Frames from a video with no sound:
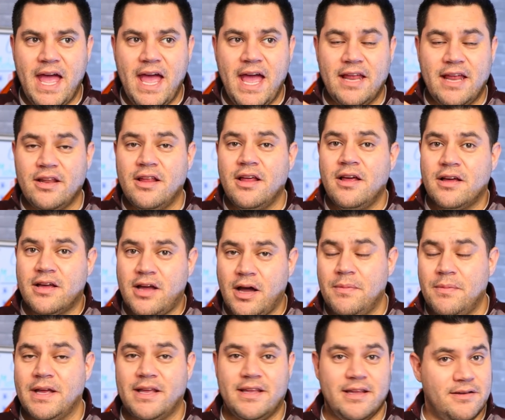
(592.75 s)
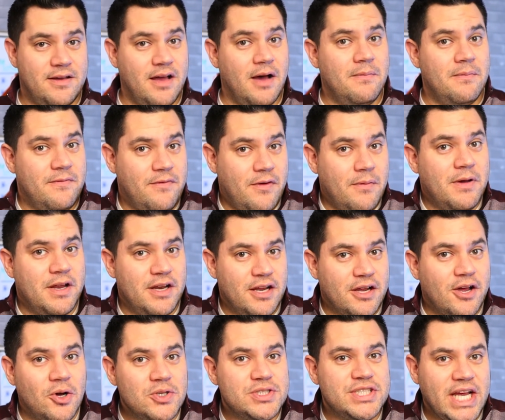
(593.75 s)
and come, come from a
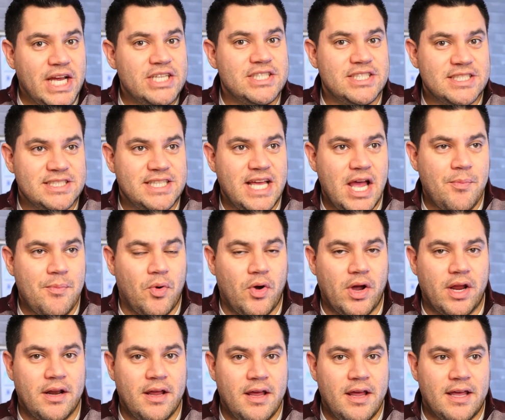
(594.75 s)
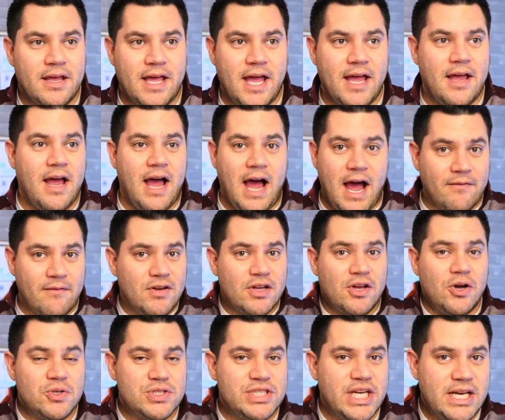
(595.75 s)
negotiation standpoint, okay, I've
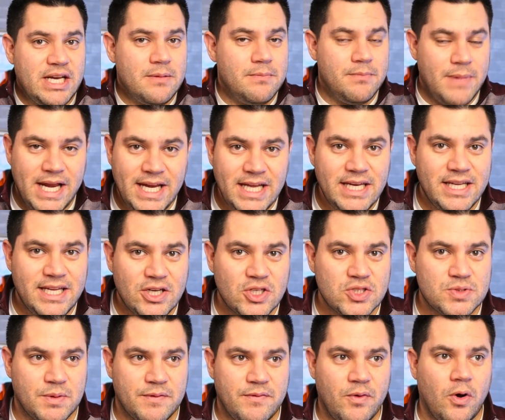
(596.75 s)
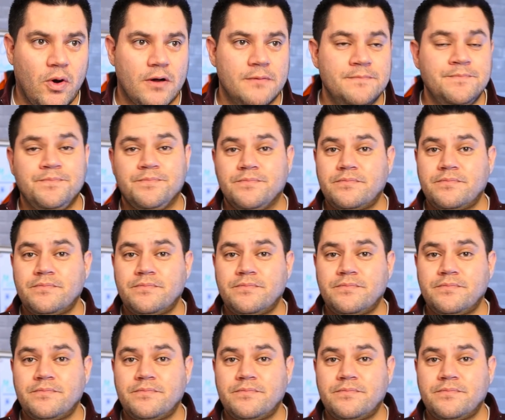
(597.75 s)
negotiated many deals before.